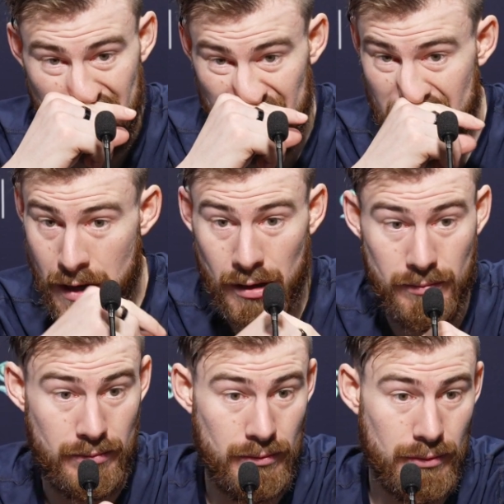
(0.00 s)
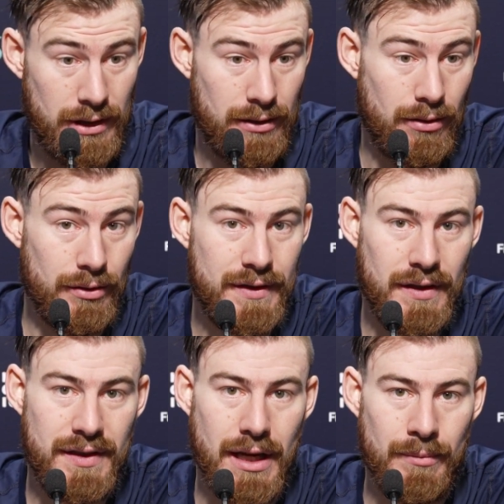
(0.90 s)
No, but the old
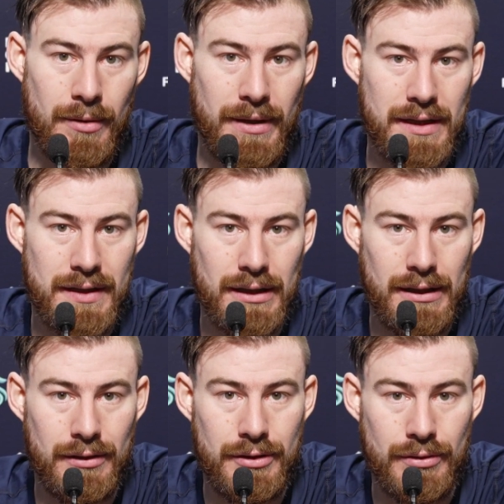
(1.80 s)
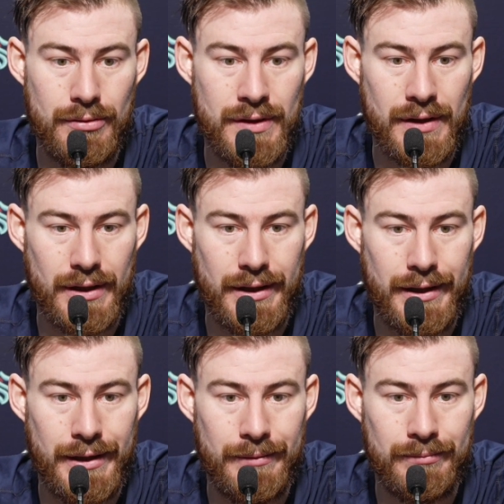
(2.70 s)
CCM are basically the truths.
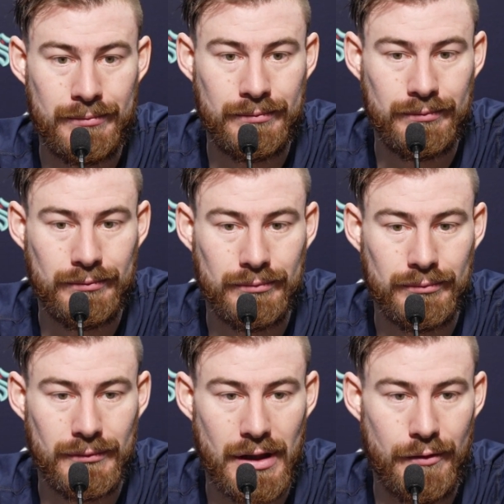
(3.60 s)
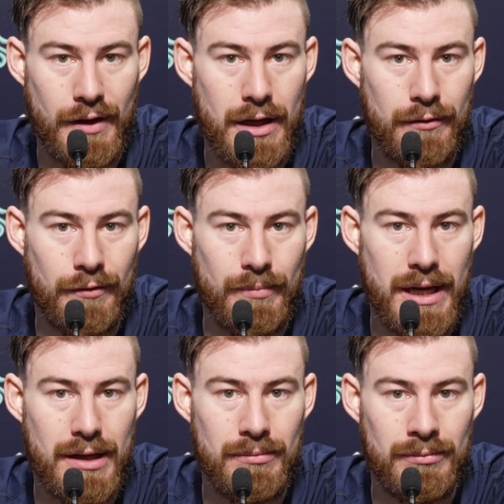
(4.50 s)
Um, Lefebvre
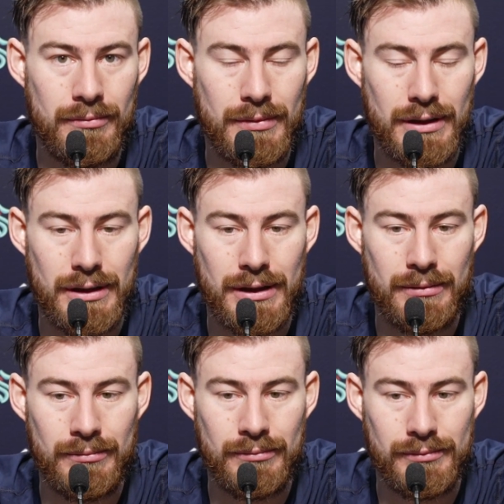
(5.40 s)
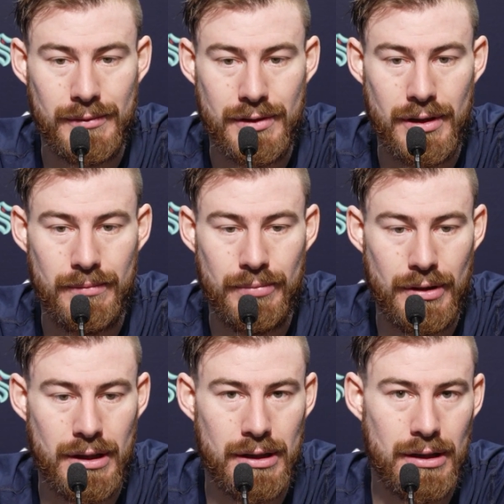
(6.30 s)
made him. Um, so I put
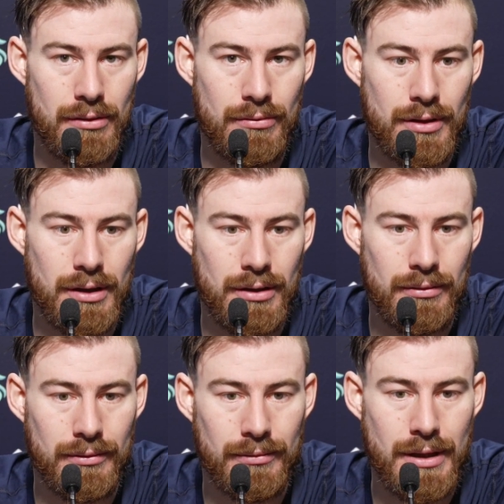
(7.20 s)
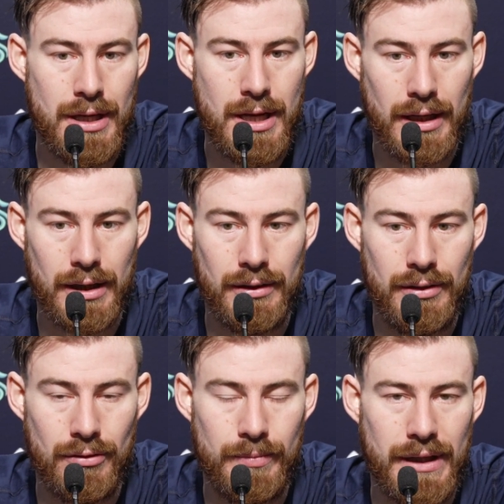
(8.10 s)
in another order, getting the
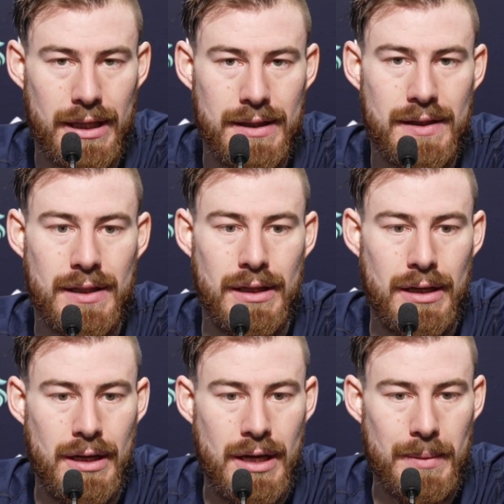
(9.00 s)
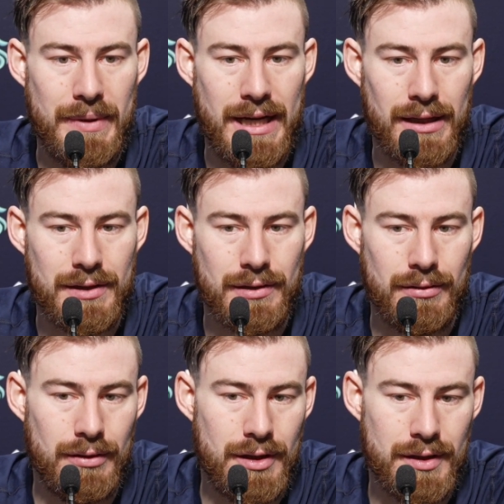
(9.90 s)
old pads back. So
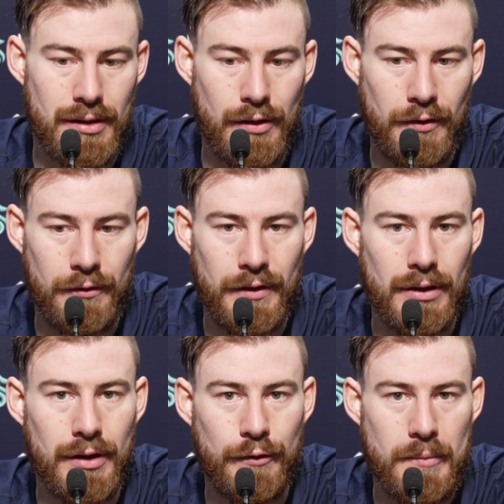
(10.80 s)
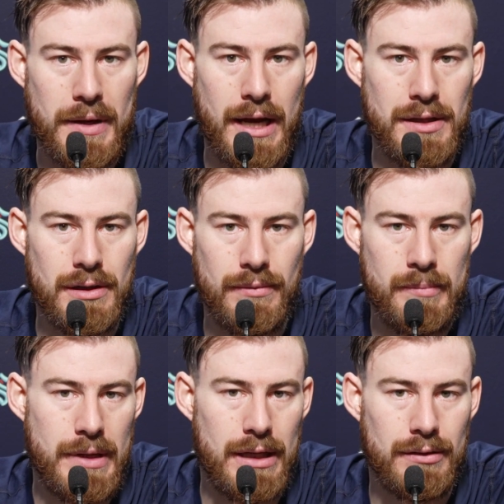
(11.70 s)
it's just a different feel, different pads. I went
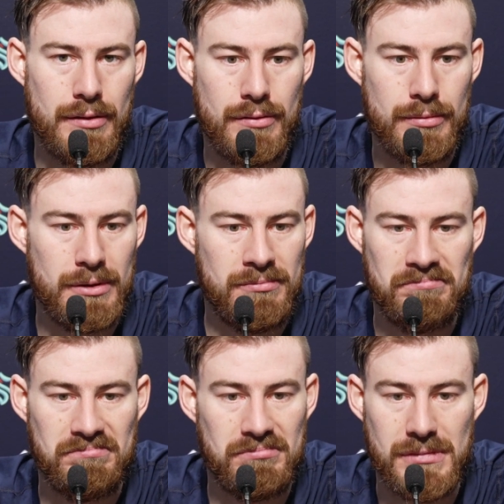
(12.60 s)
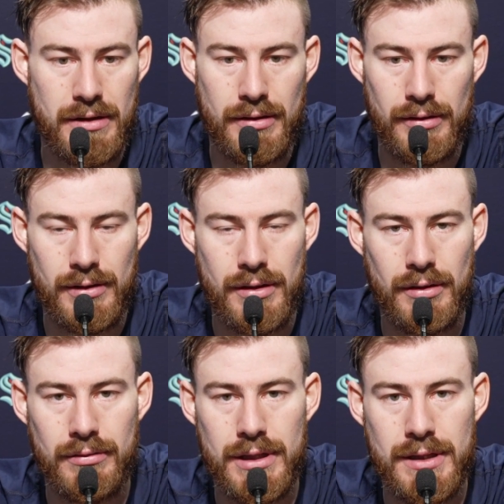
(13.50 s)
back to the old one. Nothing, nothing
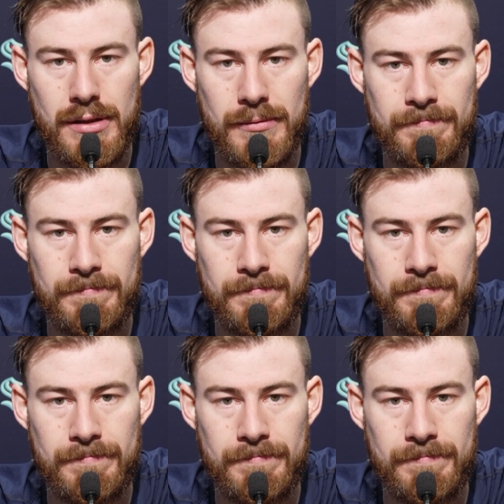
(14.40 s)
crazy.